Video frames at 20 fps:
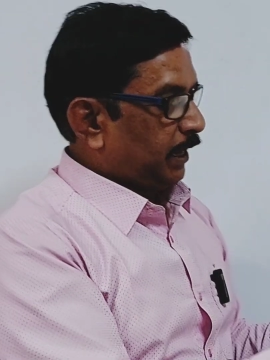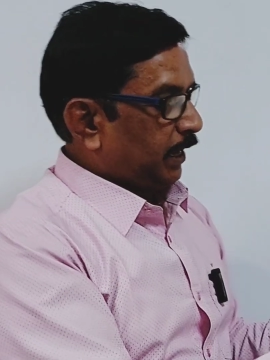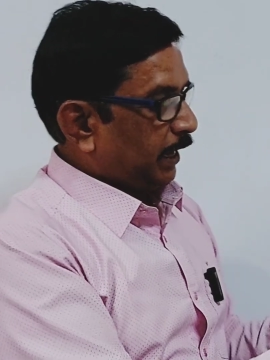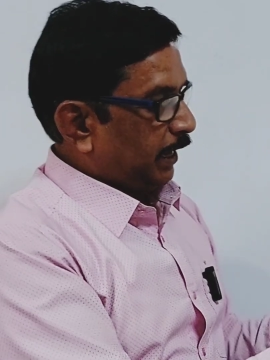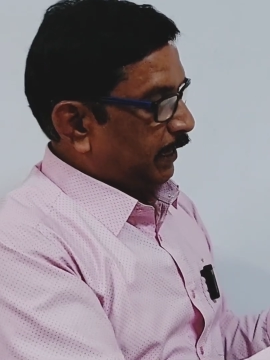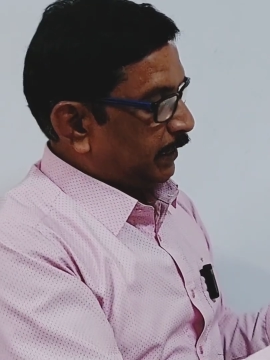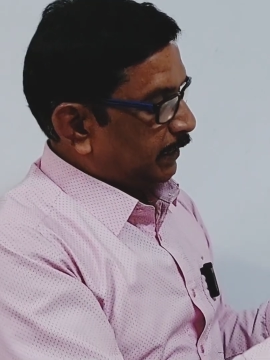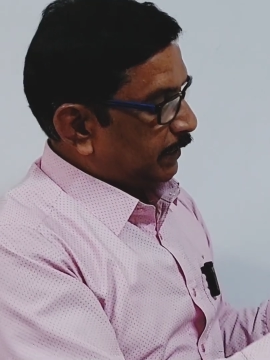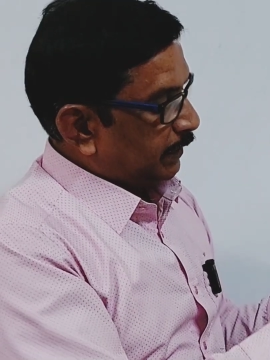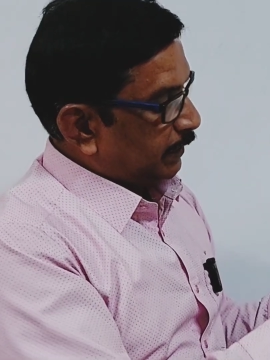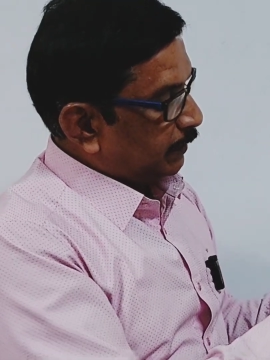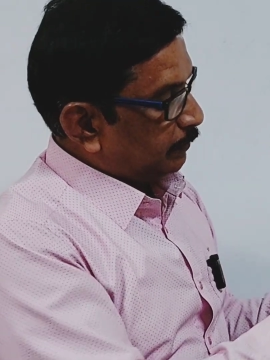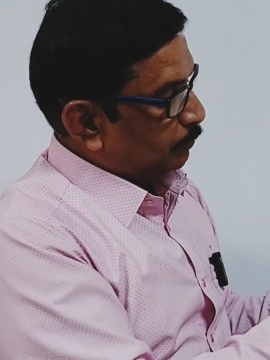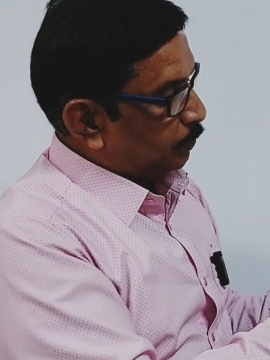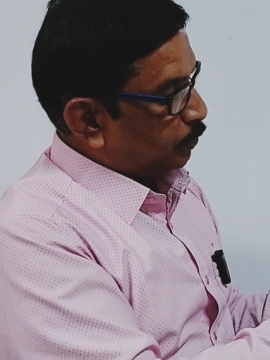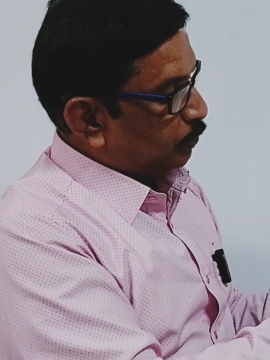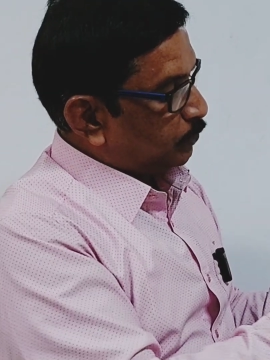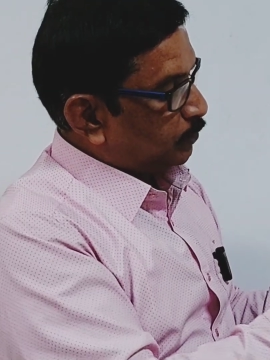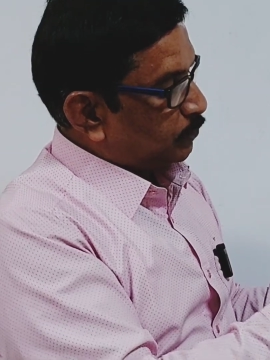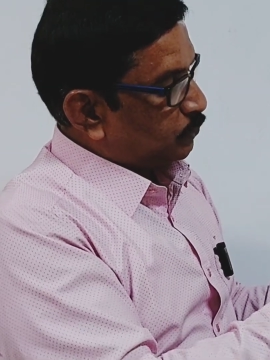And in
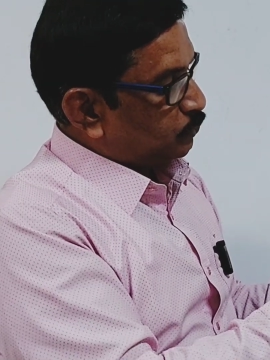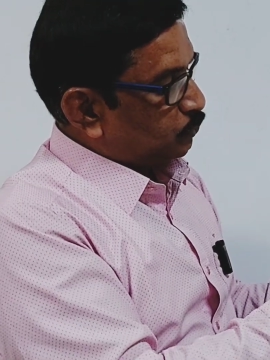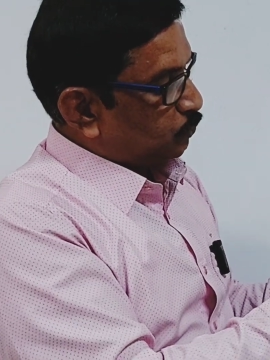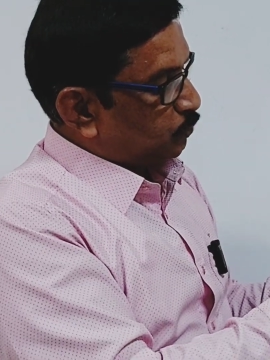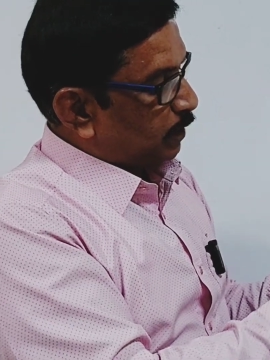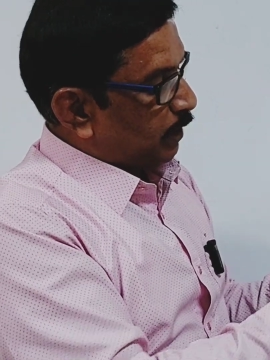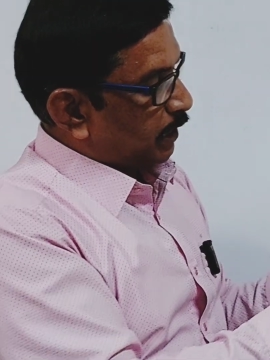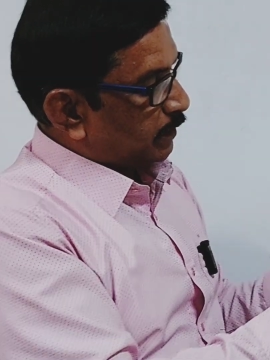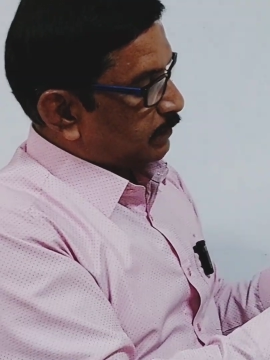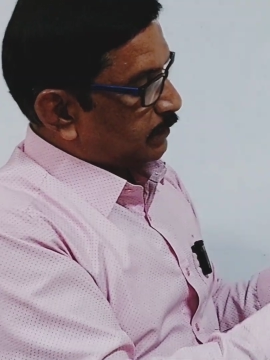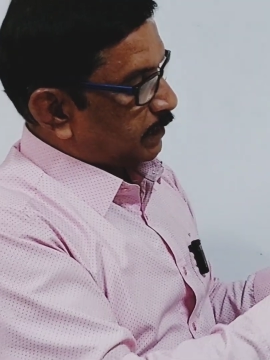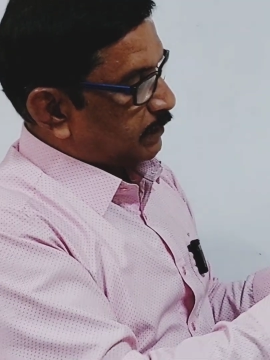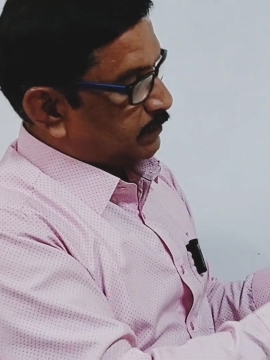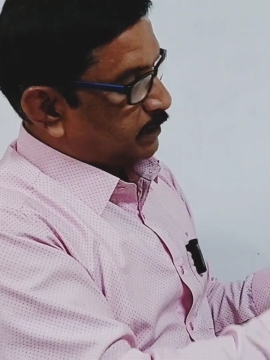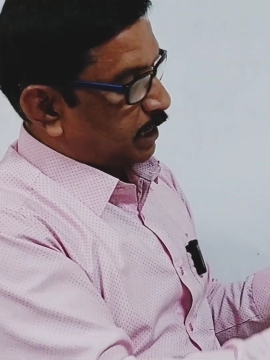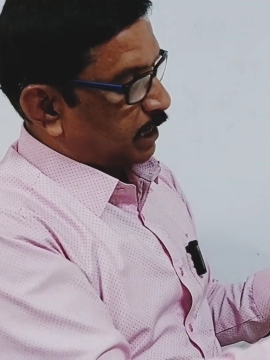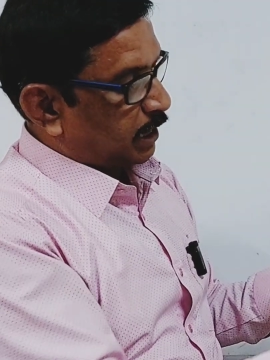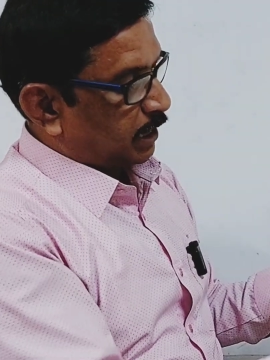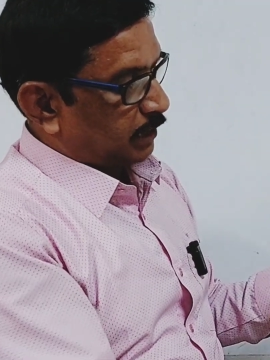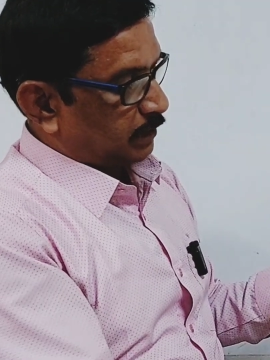between these two lungs there
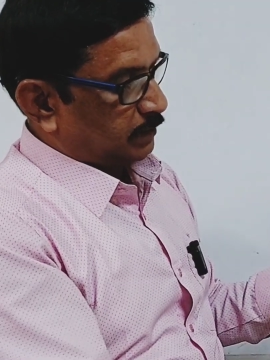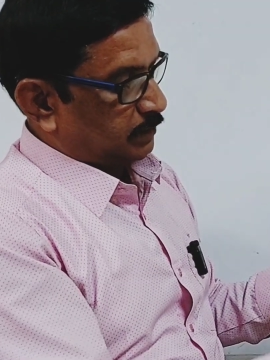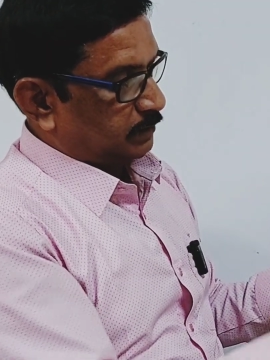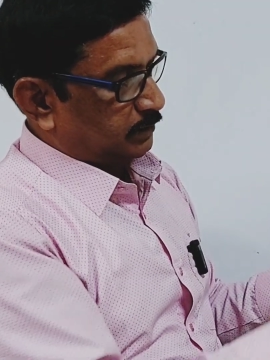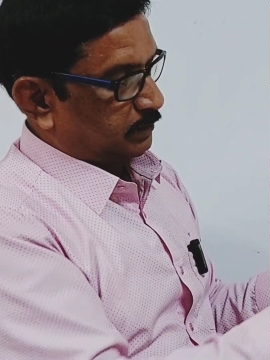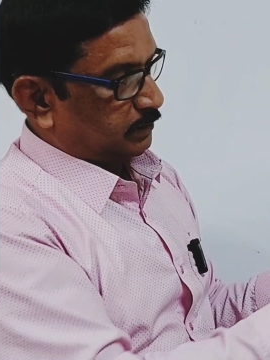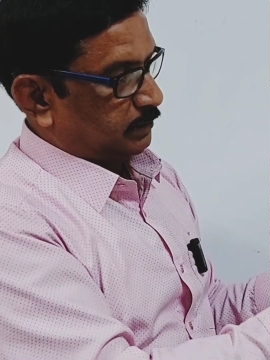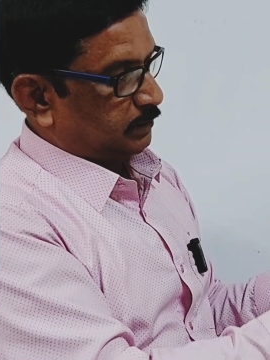is a heart.